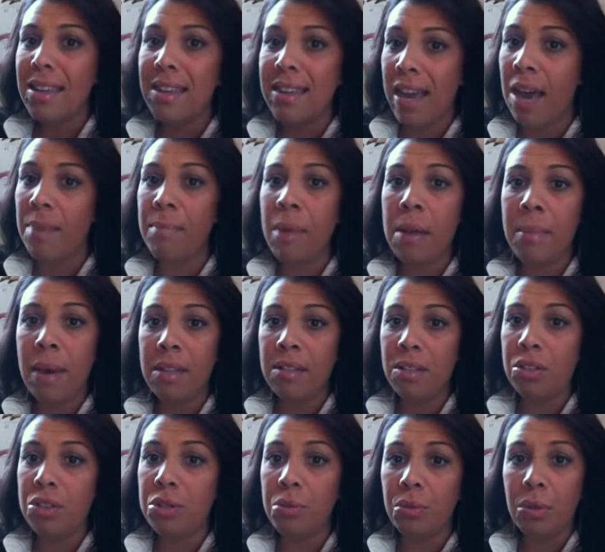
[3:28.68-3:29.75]
get my
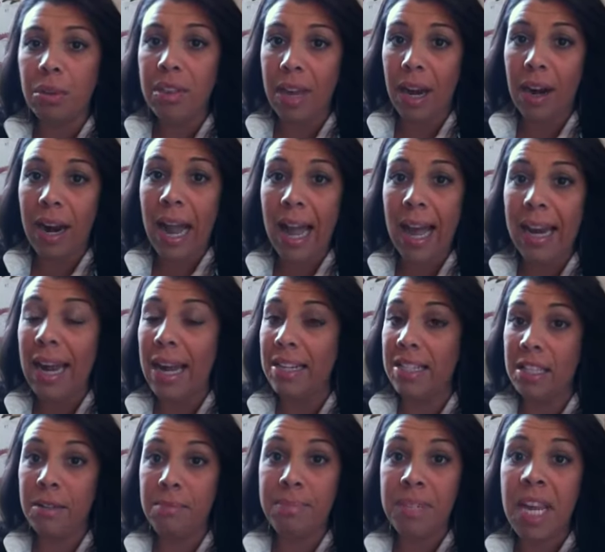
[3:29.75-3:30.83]
message through to their head and
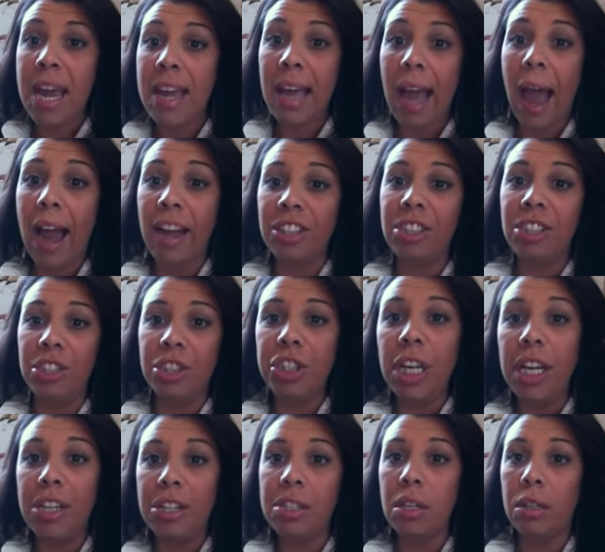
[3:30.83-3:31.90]
to take action to
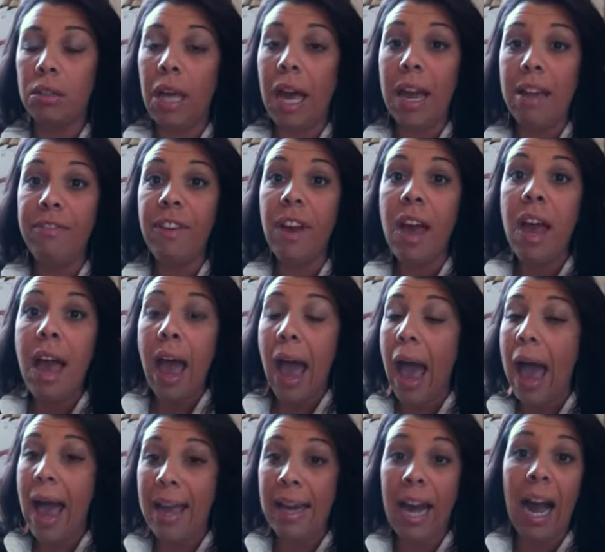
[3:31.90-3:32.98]
change their life.
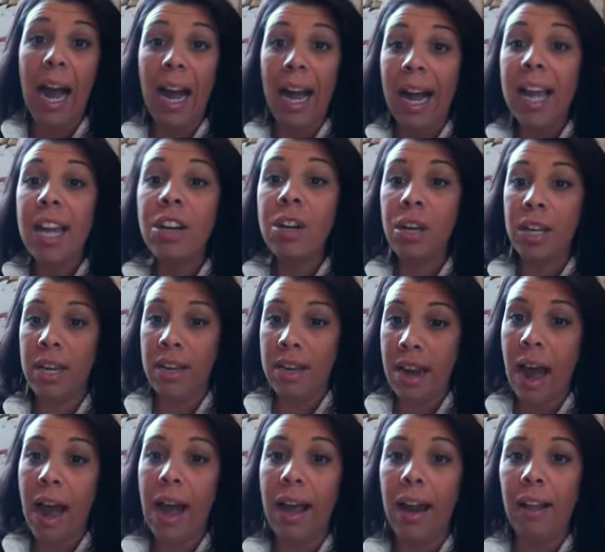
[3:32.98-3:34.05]
And I could
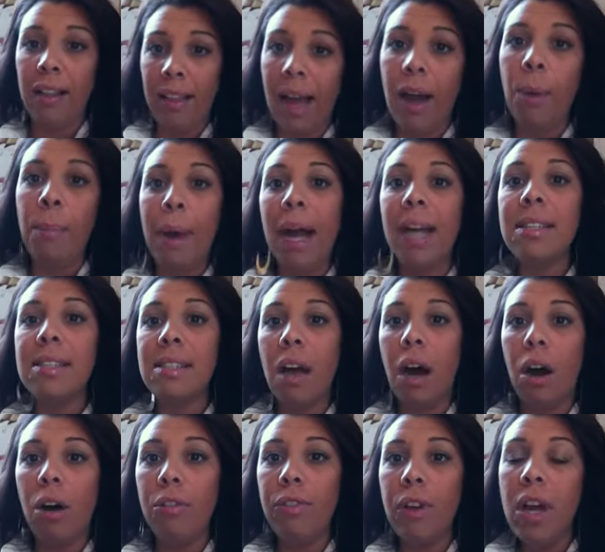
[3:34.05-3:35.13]
not allow
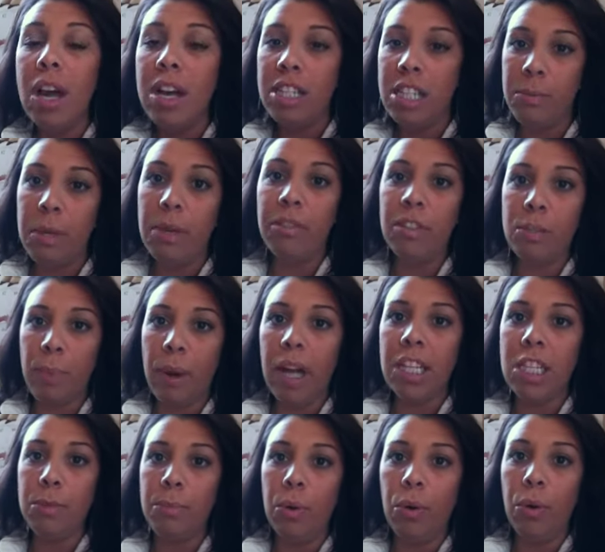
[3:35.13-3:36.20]
myself to be
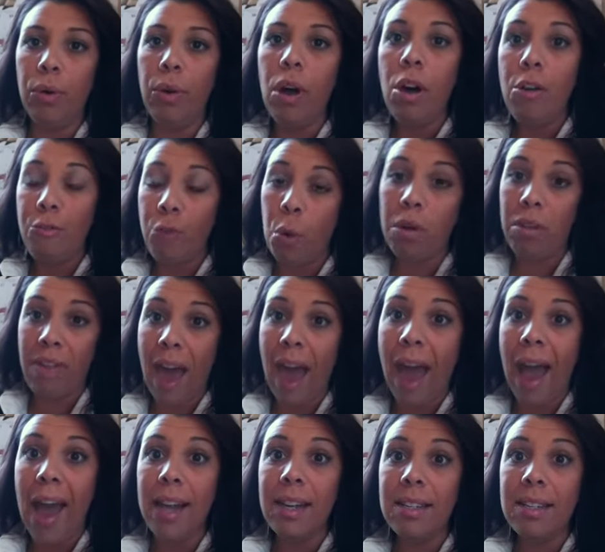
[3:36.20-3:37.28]
responsible for
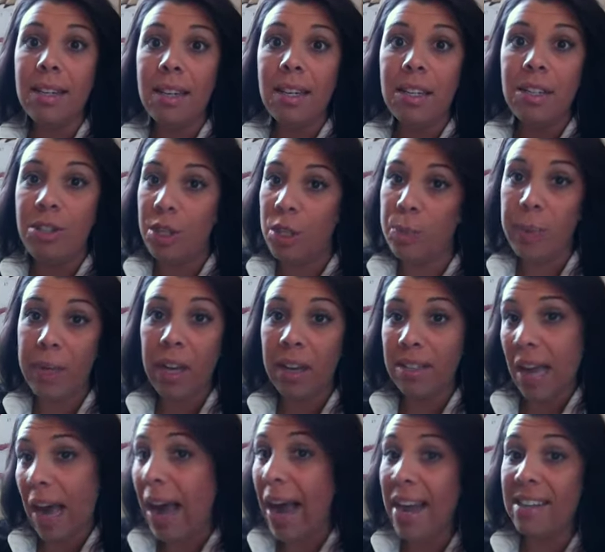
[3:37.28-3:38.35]
that just because
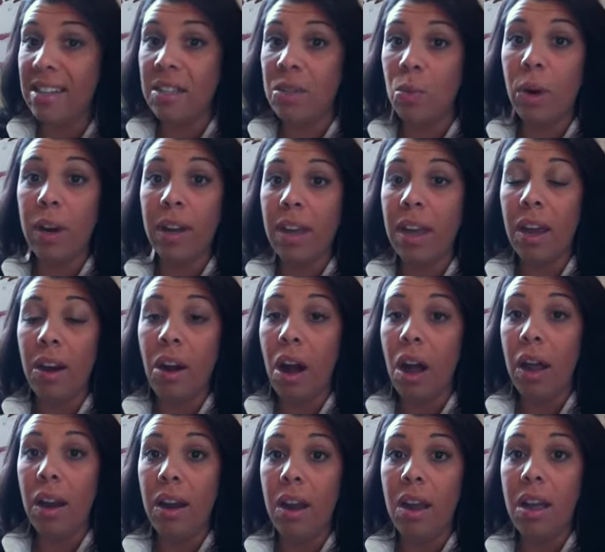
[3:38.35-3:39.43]
I didn't want to get
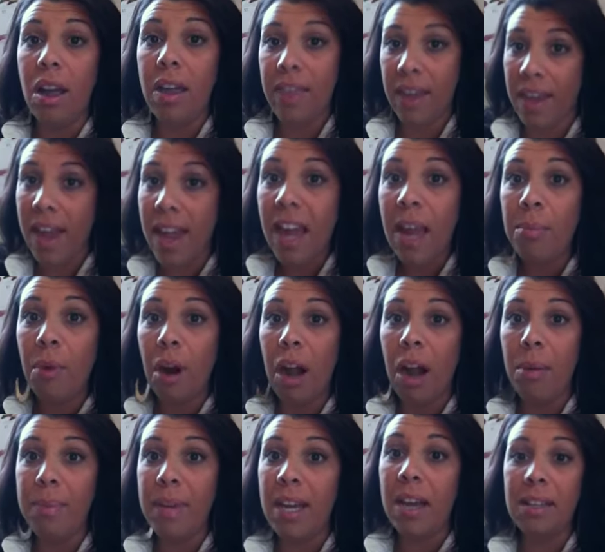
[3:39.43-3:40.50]
on the
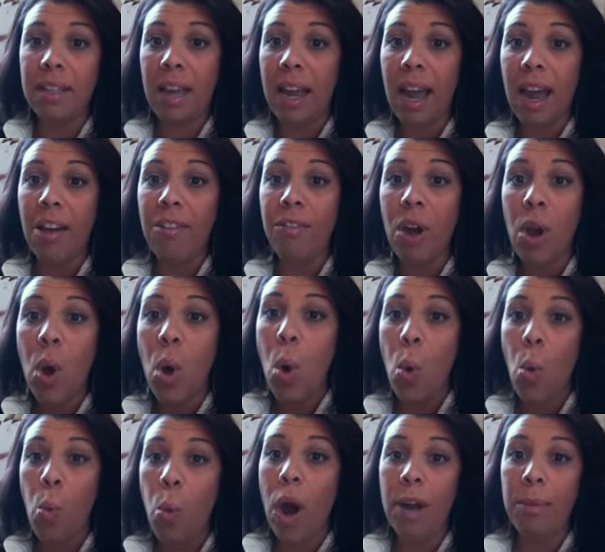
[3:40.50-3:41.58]
camera because I have
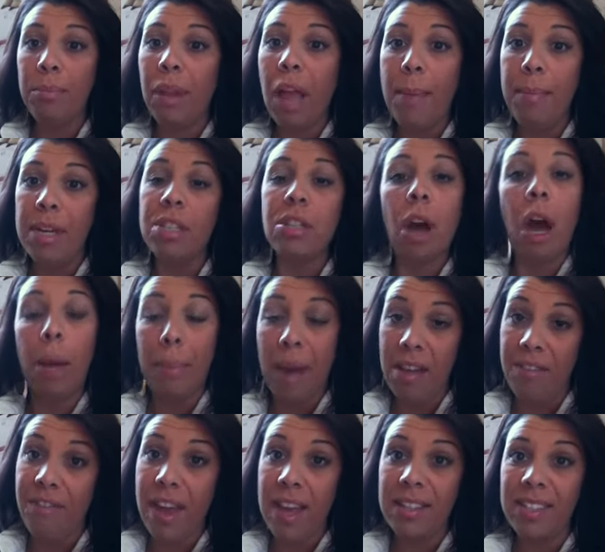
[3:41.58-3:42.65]
one blemish on my
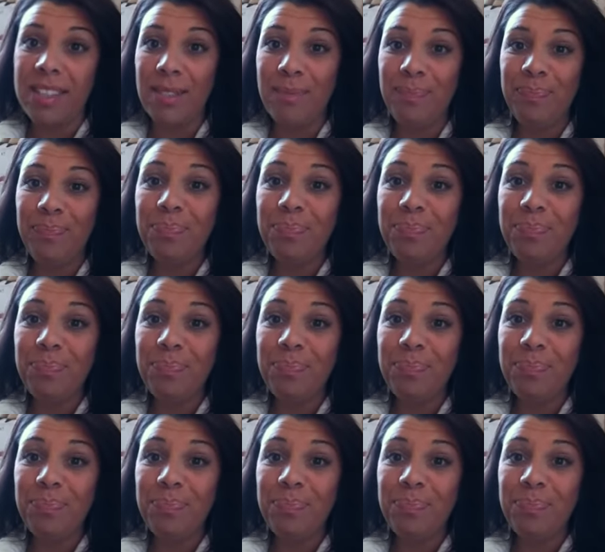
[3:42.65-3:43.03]
face.